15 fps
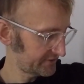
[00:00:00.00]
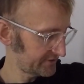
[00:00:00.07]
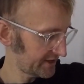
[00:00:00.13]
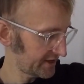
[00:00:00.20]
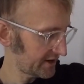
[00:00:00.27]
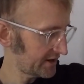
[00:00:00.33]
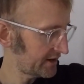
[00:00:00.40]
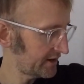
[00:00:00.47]

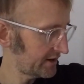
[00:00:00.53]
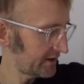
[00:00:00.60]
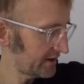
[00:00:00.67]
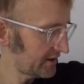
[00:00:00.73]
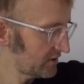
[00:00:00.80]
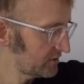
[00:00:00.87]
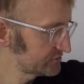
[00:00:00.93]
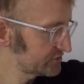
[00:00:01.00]
they
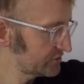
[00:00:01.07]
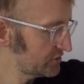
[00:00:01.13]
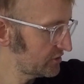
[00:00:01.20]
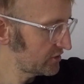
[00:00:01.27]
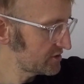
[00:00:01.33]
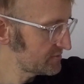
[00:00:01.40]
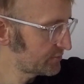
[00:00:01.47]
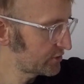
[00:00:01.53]
are
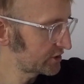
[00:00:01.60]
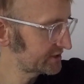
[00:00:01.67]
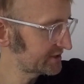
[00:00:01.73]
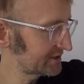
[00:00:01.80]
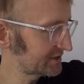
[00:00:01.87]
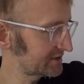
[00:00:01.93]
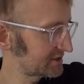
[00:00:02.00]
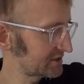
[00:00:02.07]
also
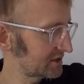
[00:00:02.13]
important.